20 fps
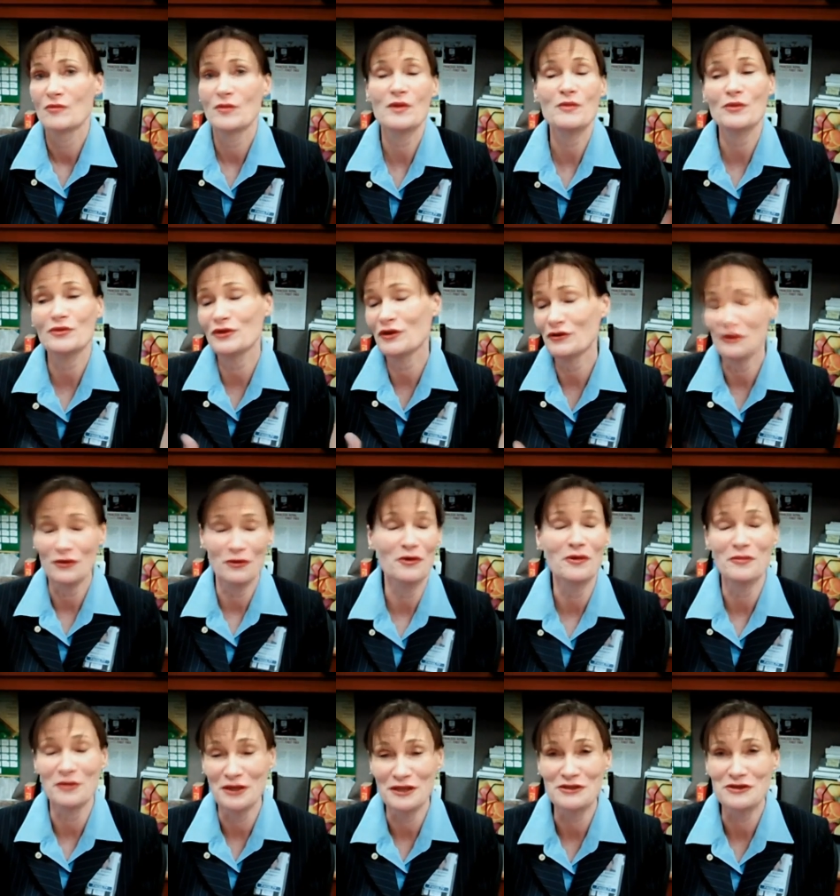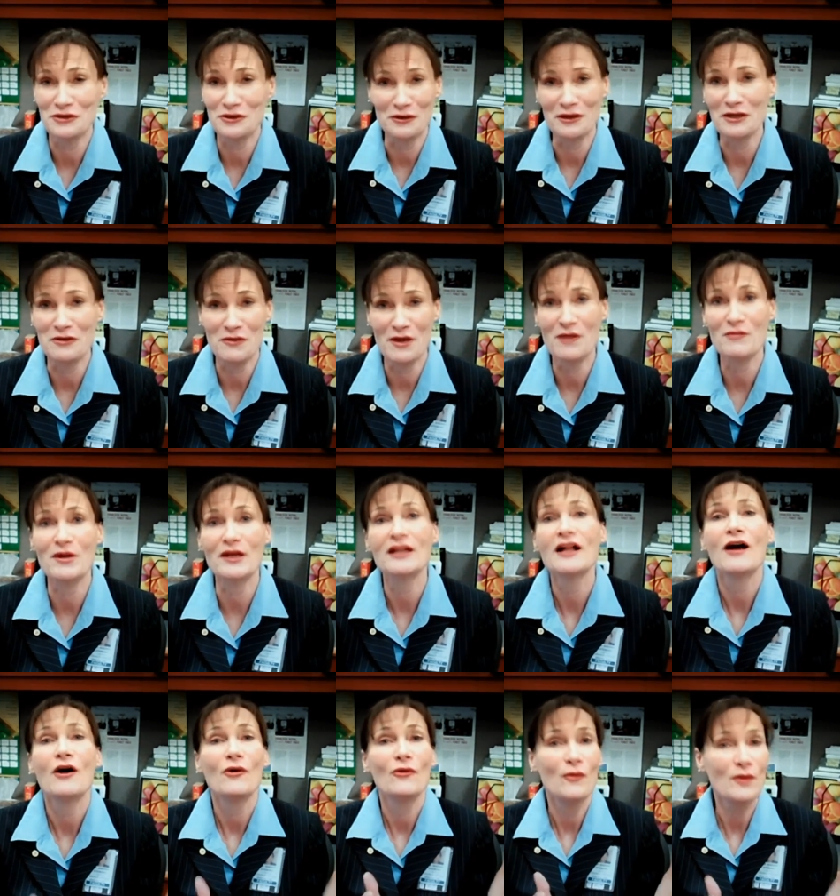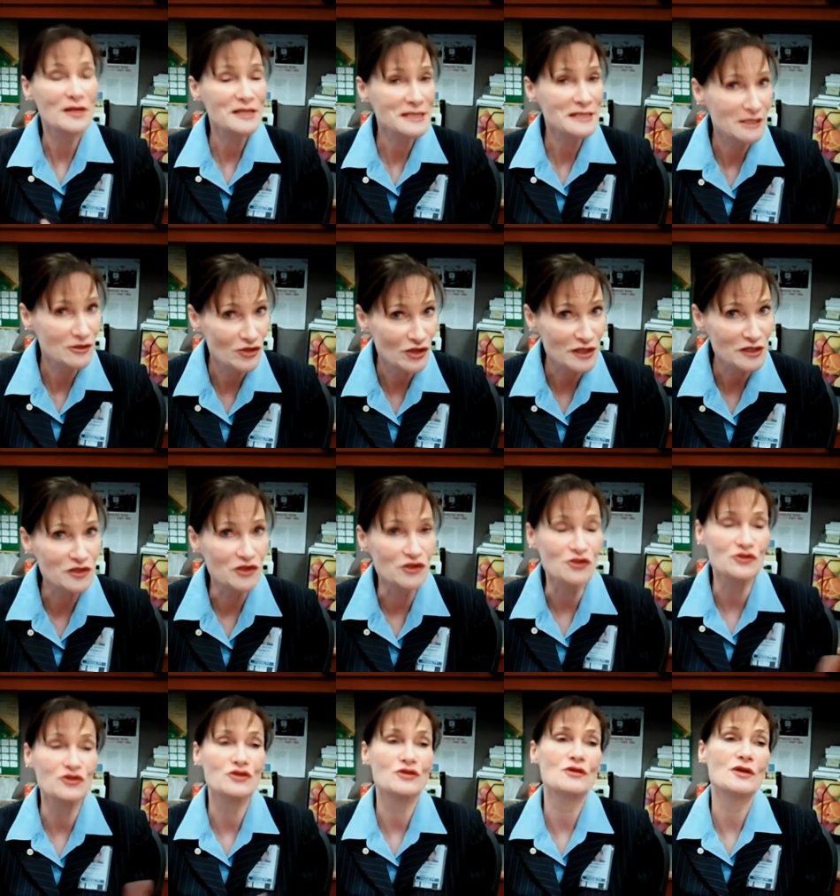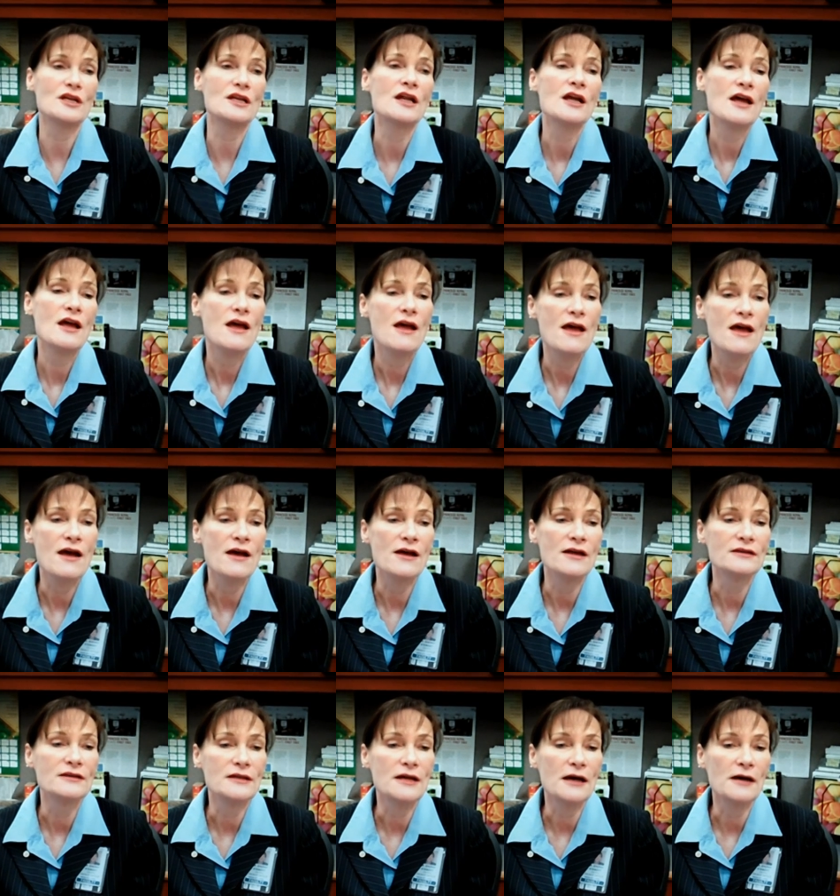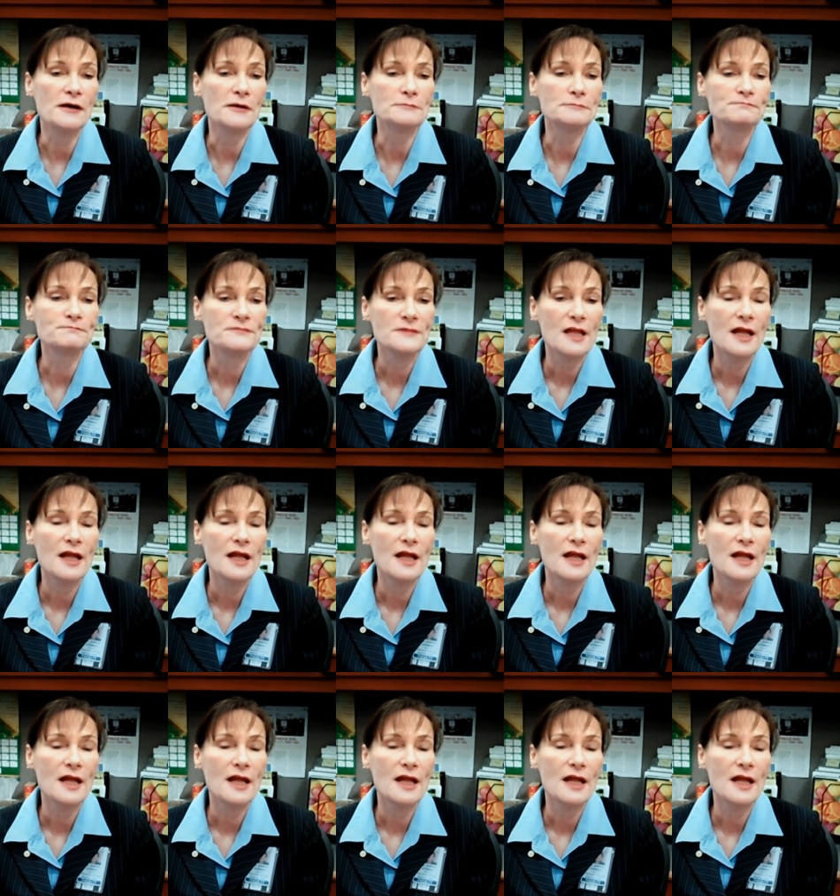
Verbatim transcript: people don't normally normally do anyway, but we suggest that you do it and um,